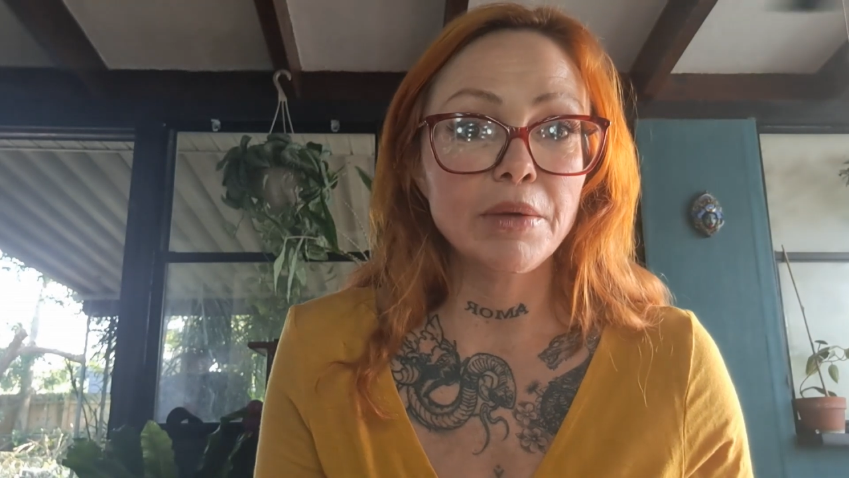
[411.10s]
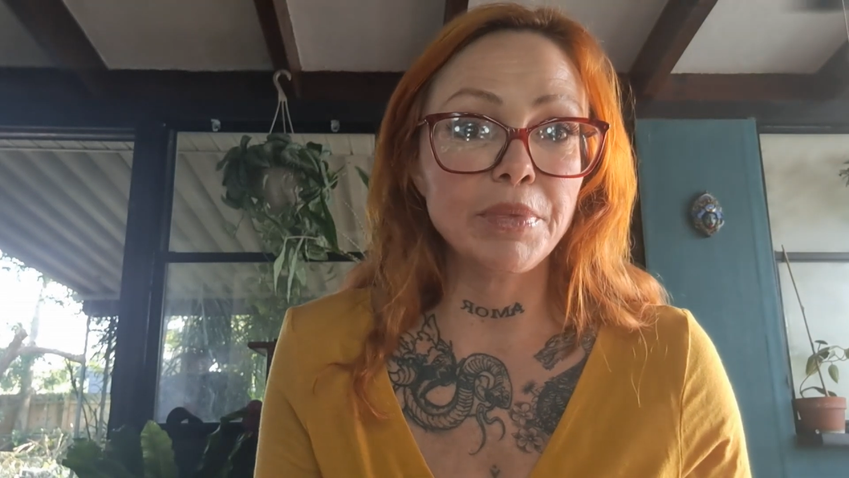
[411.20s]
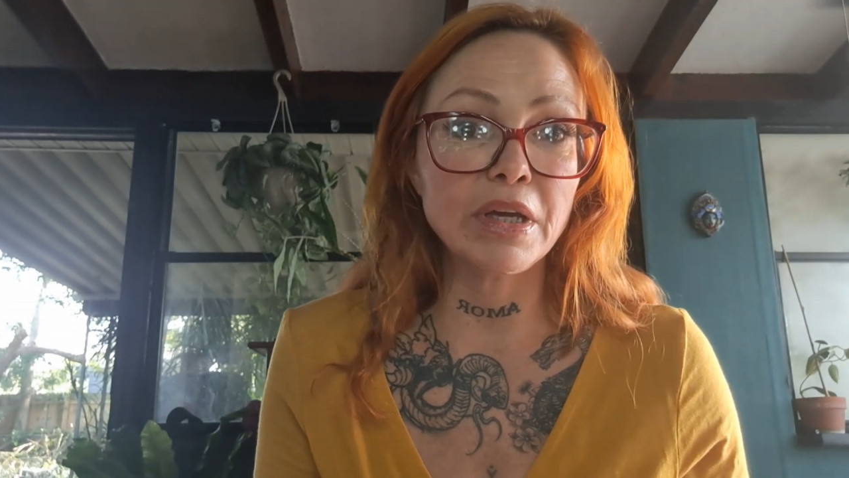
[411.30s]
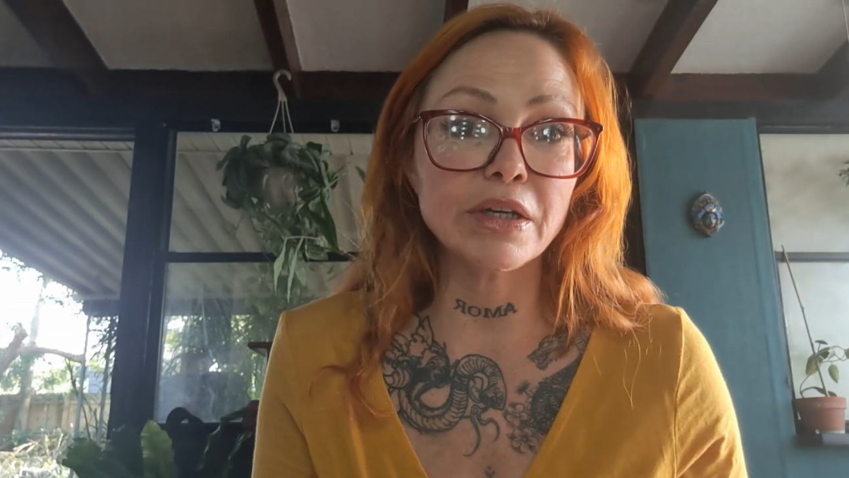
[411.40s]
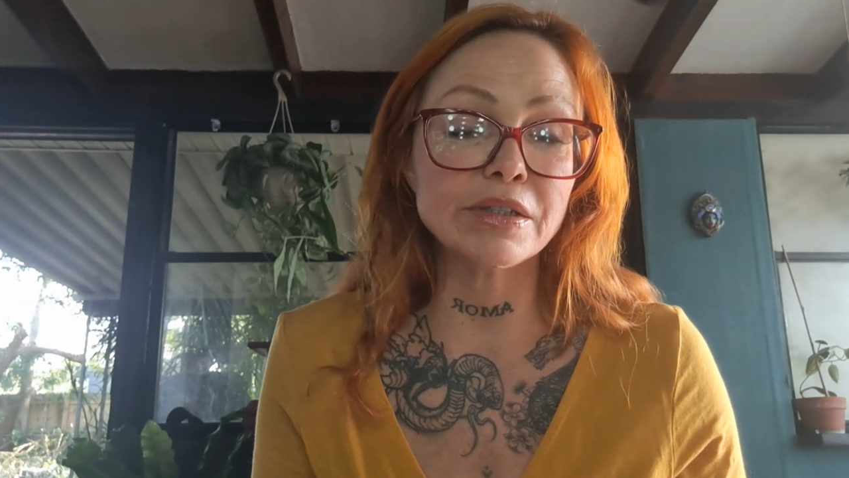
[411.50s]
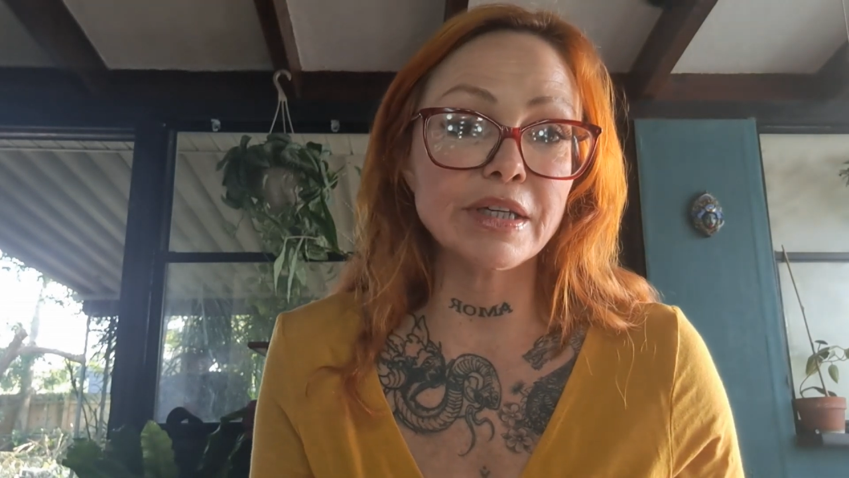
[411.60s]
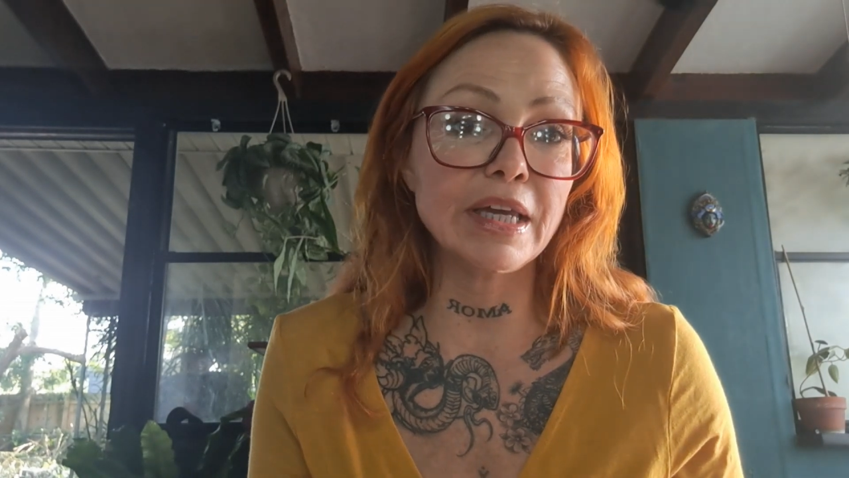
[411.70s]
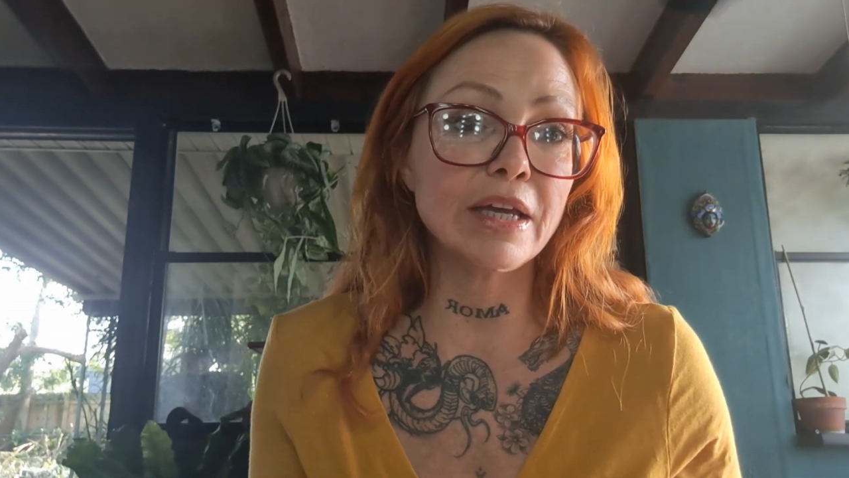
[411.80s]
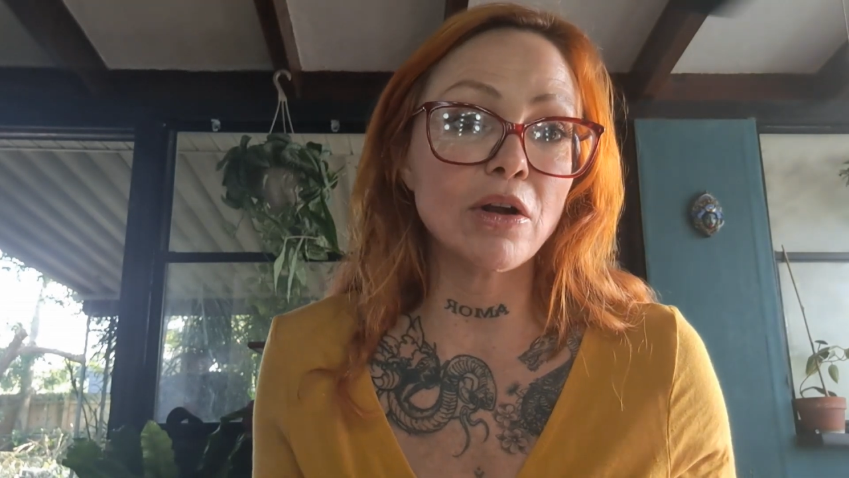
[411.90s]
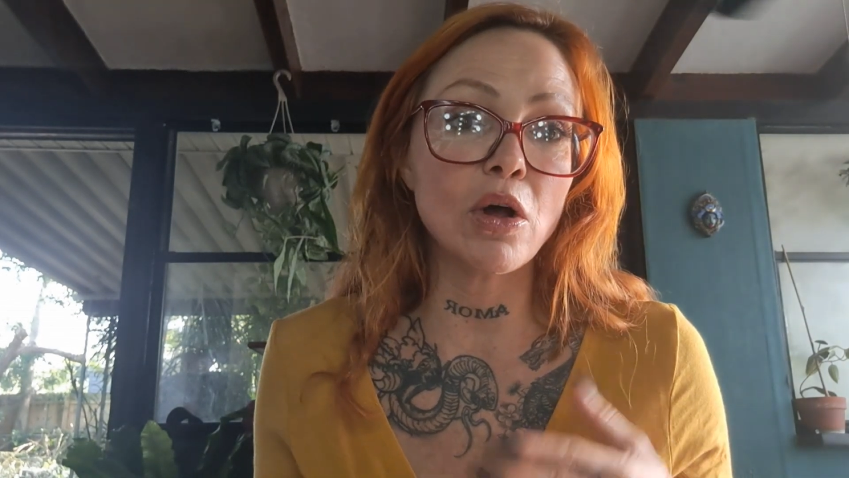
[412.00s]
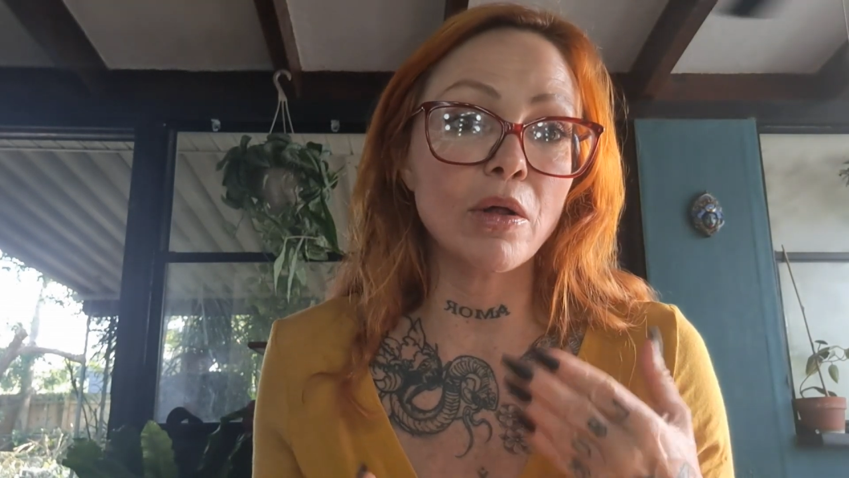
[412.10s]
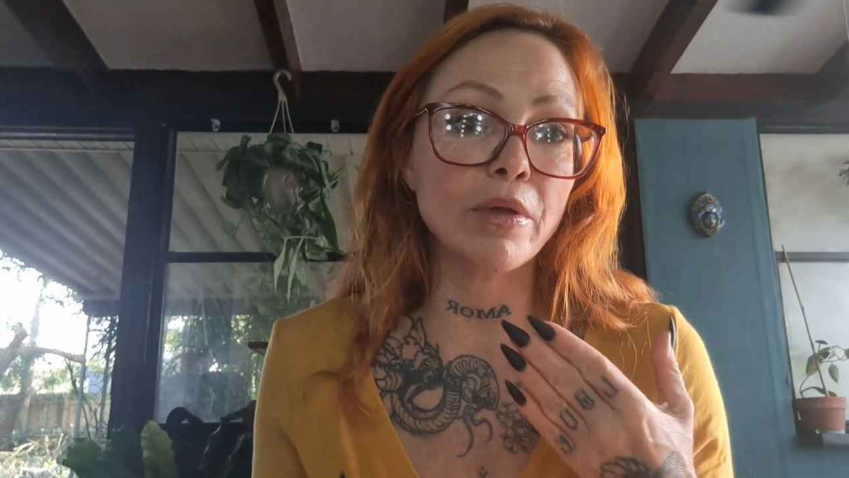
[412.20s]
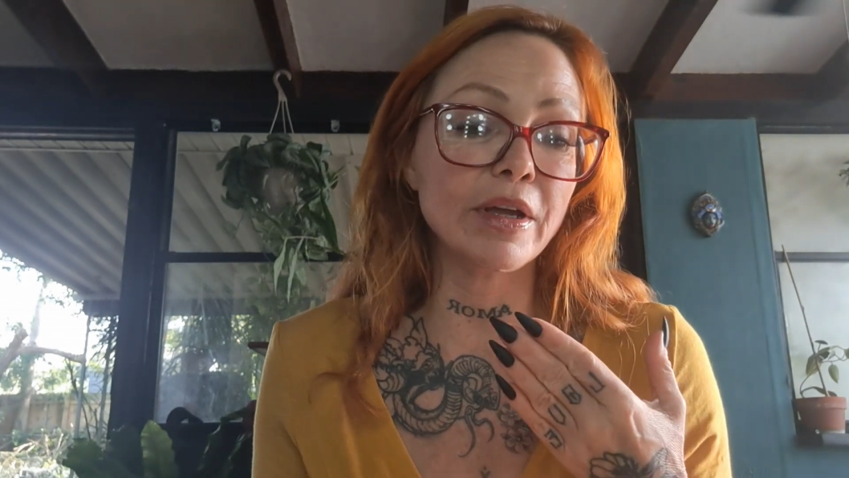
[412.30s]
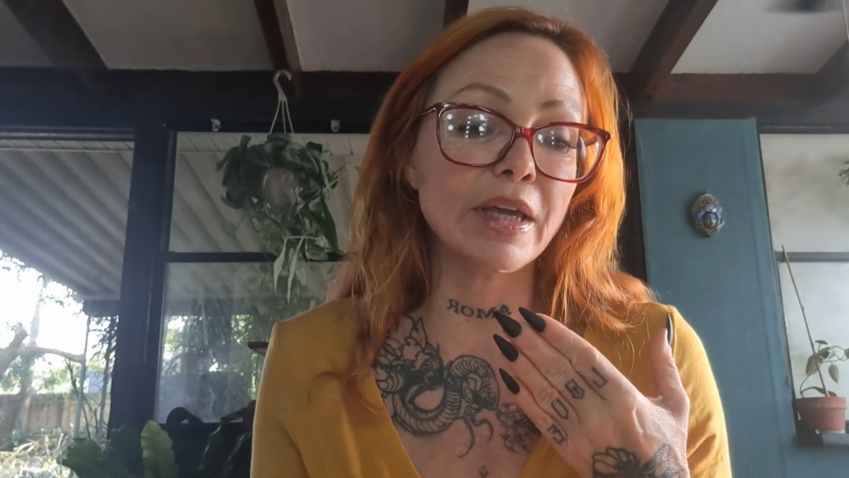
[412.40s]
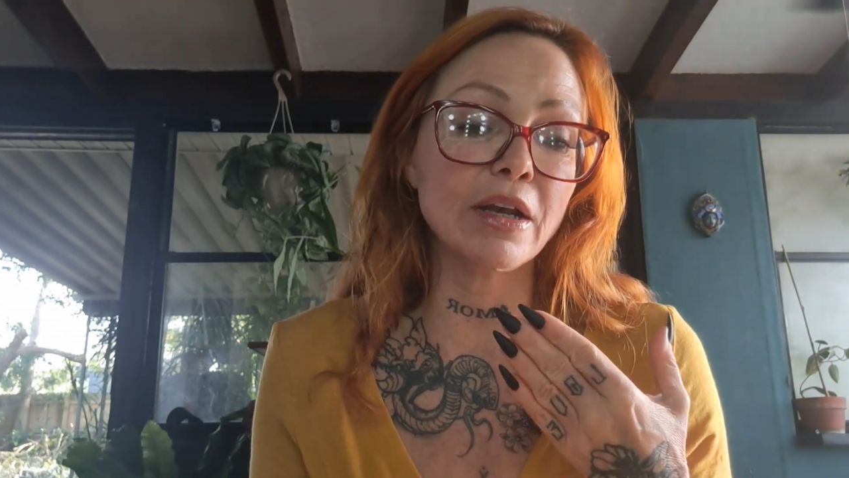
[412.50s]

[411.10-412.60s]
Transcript: because it can't all it